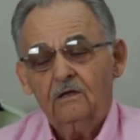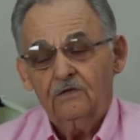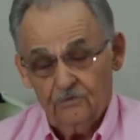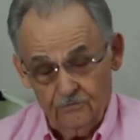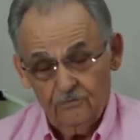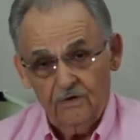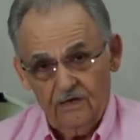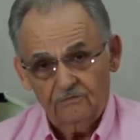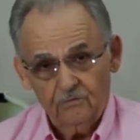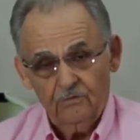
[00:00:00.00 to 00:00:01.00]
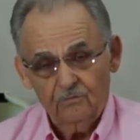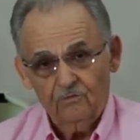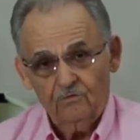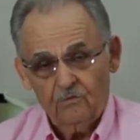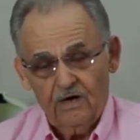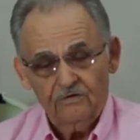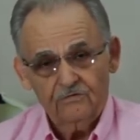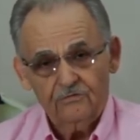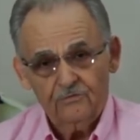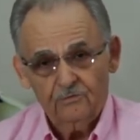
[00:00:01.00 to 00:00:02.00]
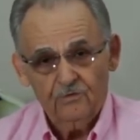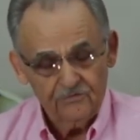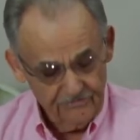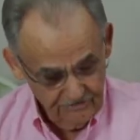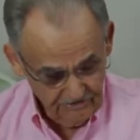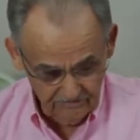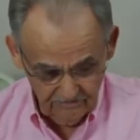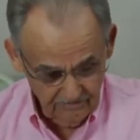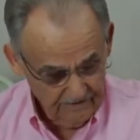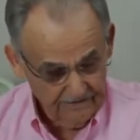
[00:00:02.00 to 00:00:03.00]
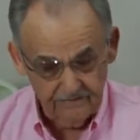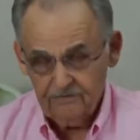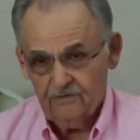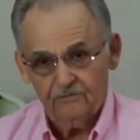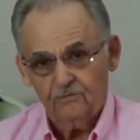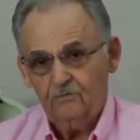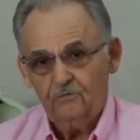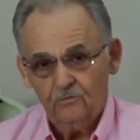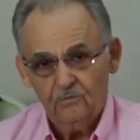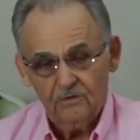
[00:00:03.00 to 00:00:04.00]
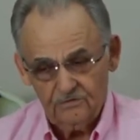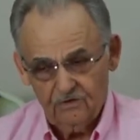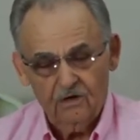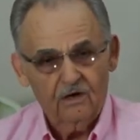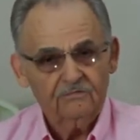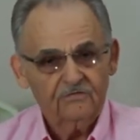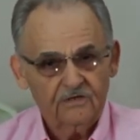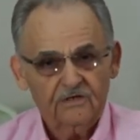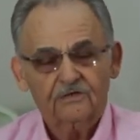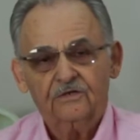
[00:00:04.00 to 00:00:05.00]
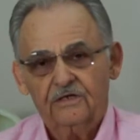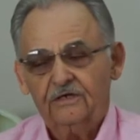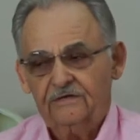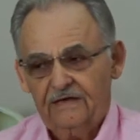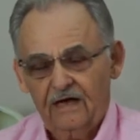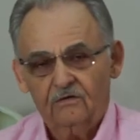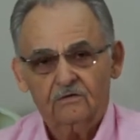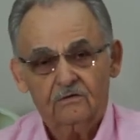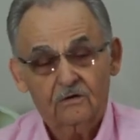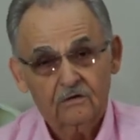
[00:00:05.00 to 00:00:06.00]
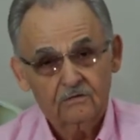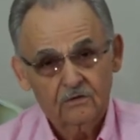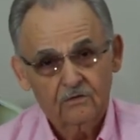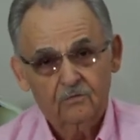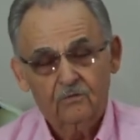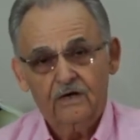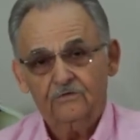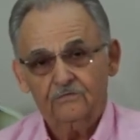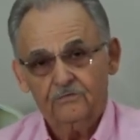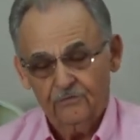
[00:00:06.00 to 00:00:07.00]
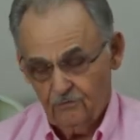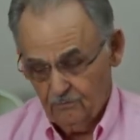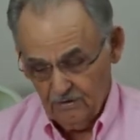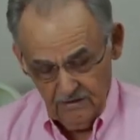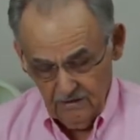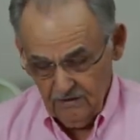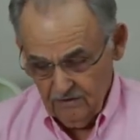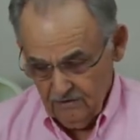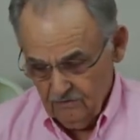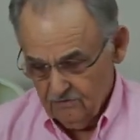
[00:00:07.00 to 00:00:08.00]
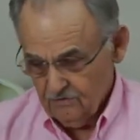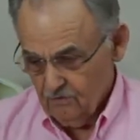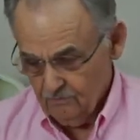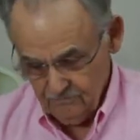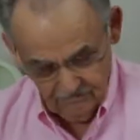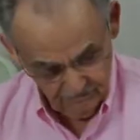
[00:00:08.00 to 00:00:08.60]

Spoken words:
you do have to remove the riser tube. There's just not enough room to offset it to get down along the riser tube. So this